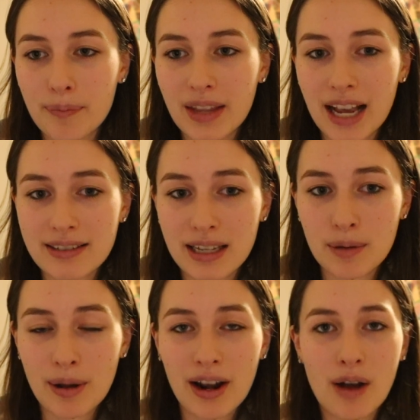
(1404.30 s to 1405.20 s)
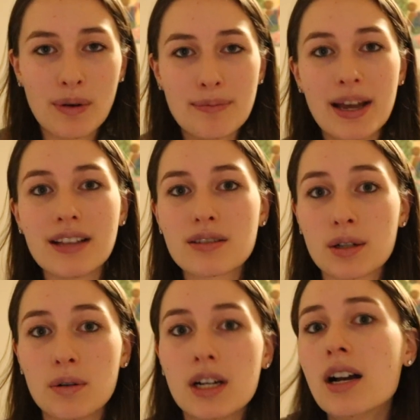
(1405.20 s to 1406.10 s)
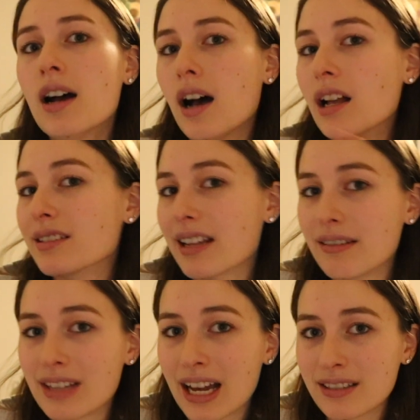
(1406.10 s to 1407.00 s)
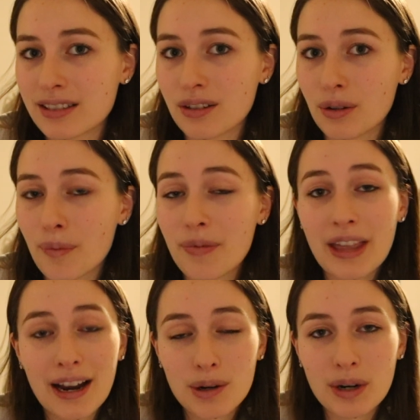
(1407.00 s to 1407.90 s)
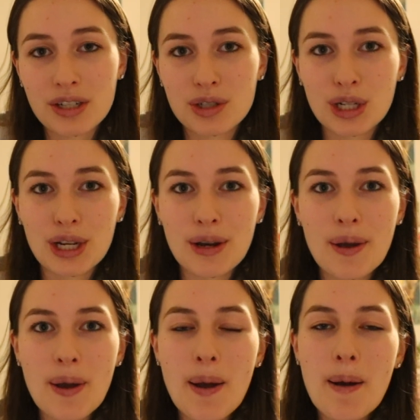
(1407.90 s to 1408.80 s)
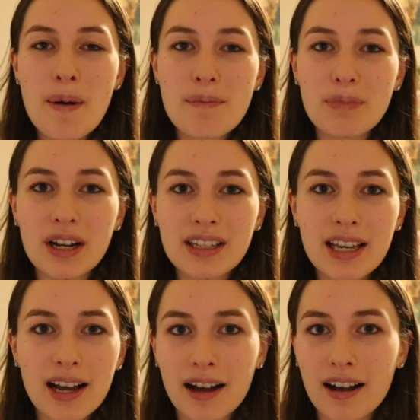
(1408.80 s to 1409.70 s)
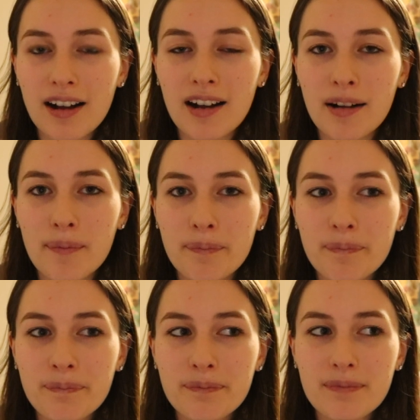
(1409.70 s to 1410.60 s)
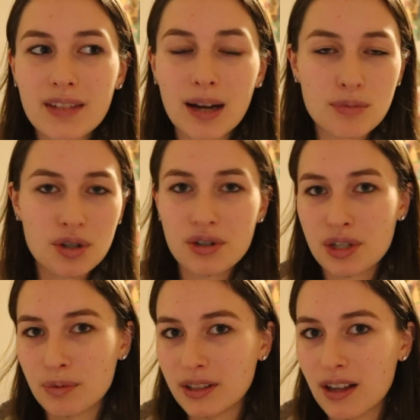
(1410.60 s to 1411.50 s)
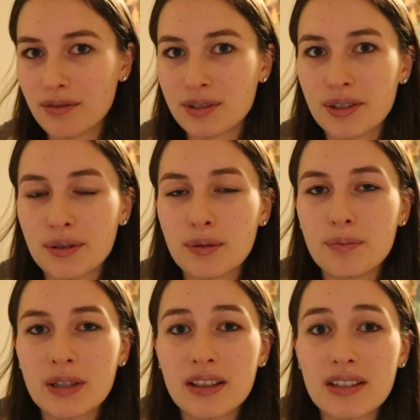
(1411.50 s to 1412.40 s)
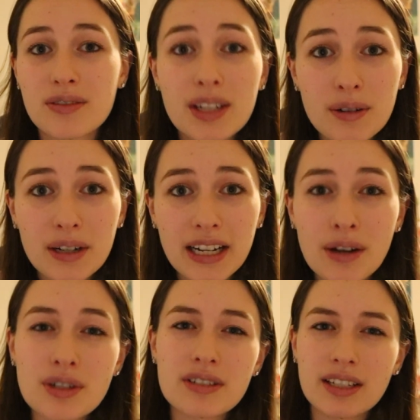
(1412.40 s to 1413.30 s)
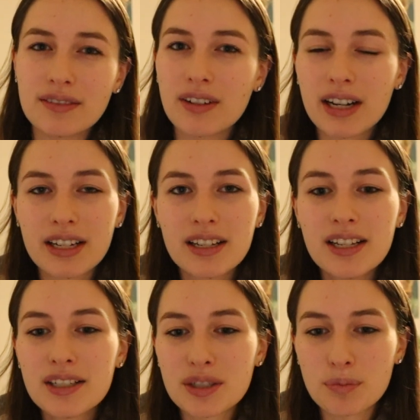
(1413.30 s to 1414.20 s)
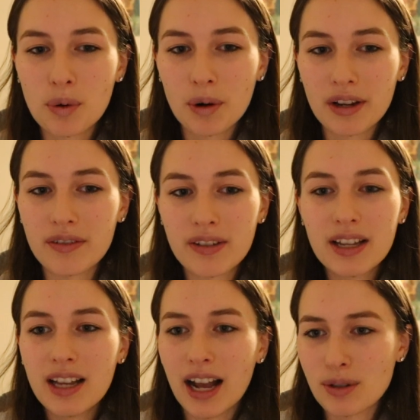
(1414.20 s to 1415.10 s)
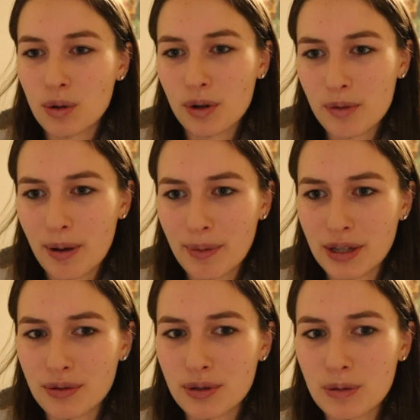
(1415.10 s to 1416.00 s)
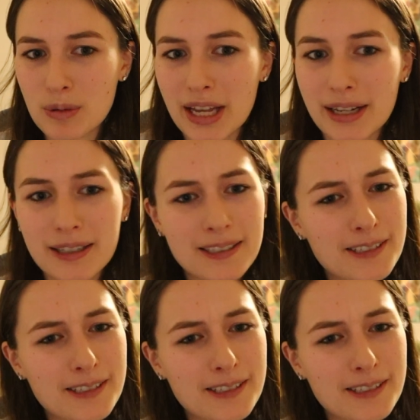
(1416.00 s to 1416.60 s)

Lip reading: asking about how we met, so I'll save that until that question. But yeah, I'm sure she would love to be in this video right now. She's like very supportive. I told her about my YouTube like